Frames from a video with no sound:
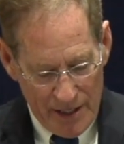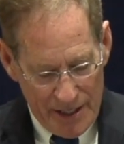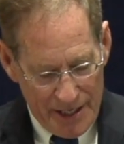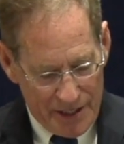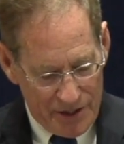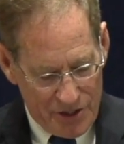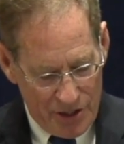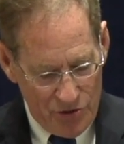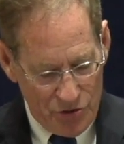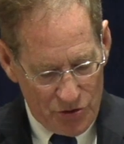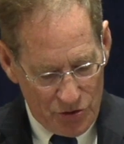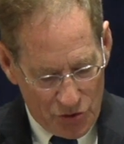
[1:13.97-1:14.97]
He
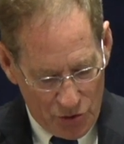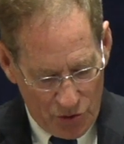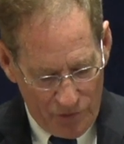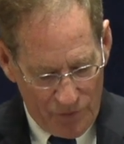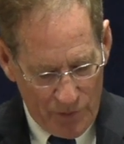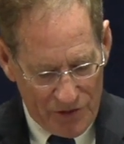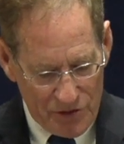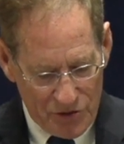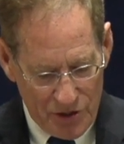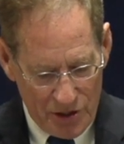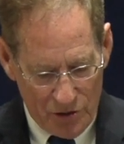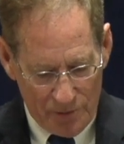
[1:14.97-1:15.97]
continues to tour with his
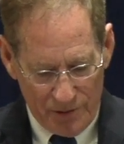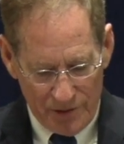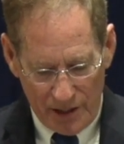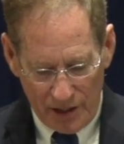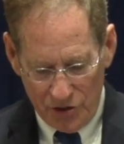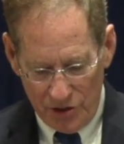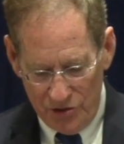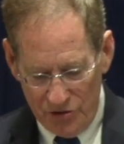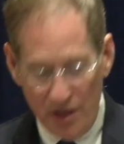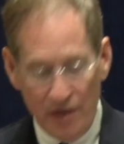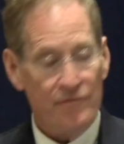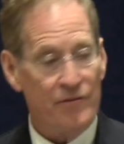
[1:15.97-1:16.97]
theater productions,
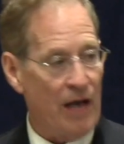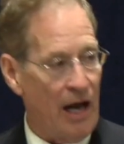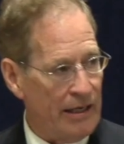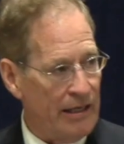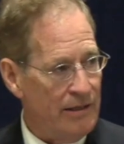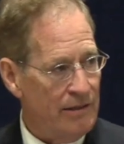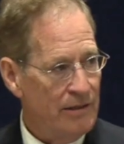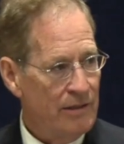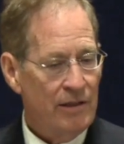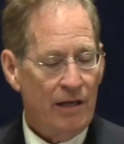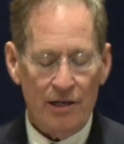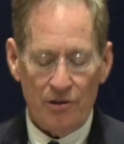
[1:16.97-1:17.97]
Vianney,
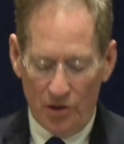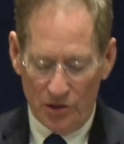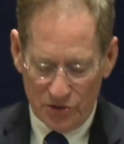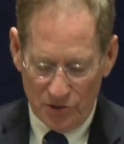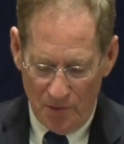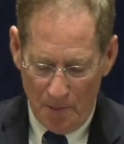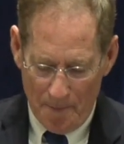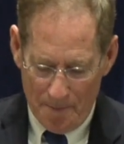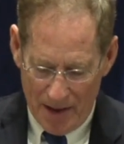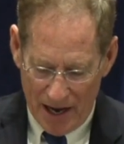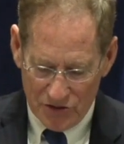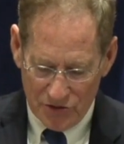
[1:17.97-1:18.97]
and also
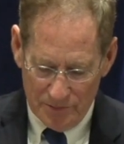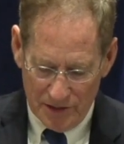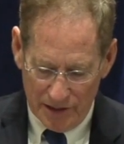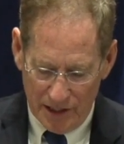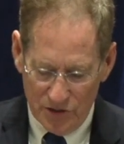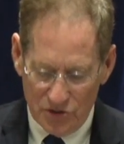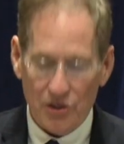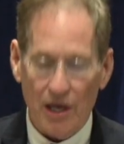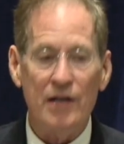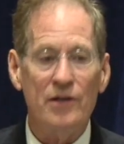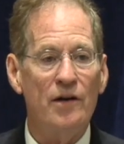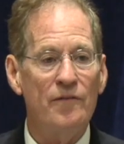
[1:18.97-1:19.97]
Maximilian,
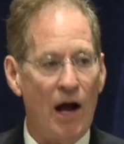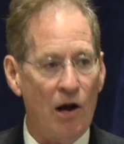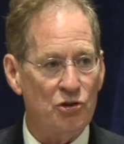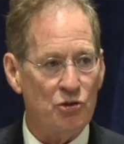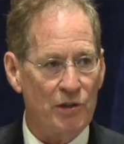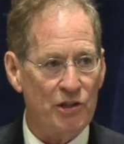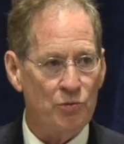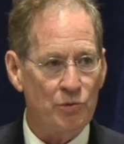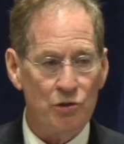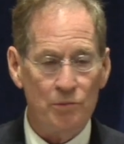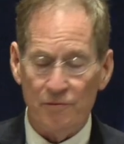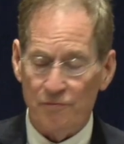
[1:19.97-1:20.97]
Saint of Auschwitz,
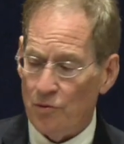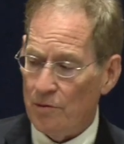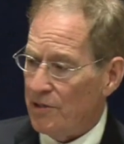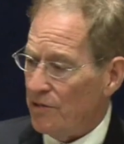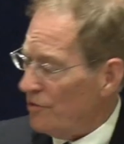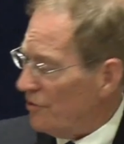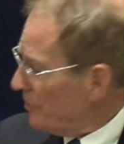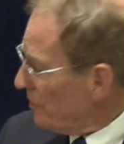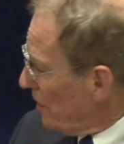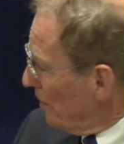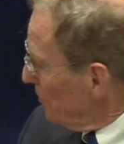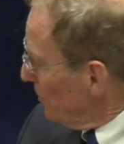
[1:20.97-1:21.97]
which you performed here just a couple